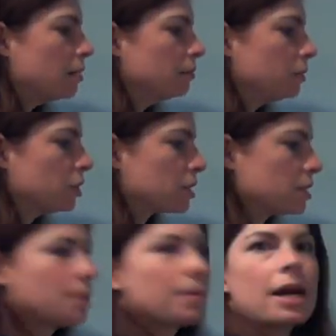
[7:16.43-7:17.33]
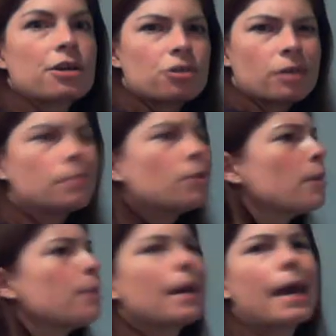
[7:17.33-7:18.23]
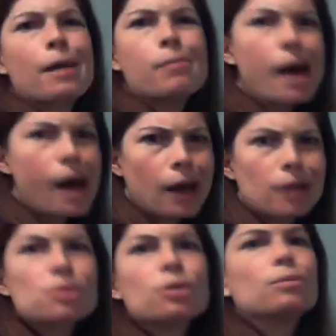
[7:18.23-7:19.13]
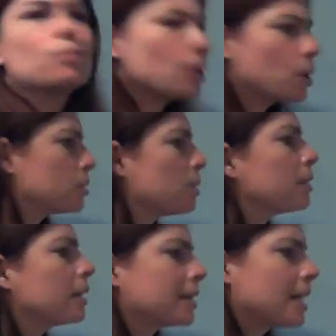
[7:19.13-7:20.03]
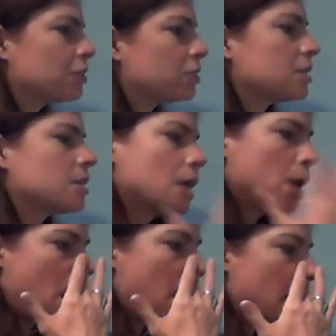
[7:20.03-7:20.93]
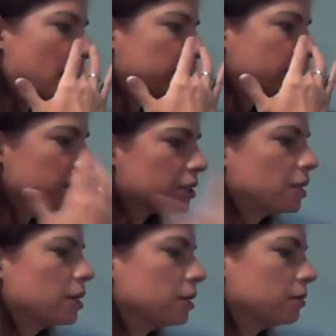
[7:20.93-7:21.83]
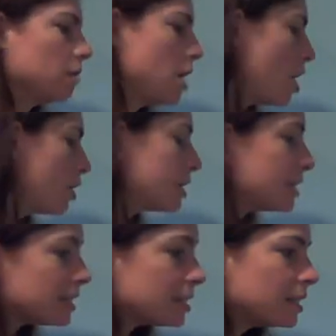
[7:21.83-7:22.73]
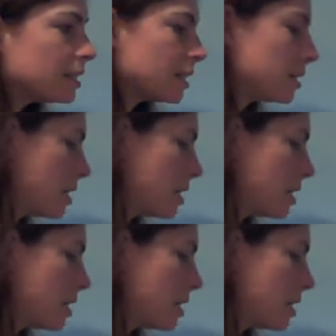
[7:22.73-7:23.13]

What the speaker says: just because something extra, like maybe handbags or something like that. Just things that are necessities, things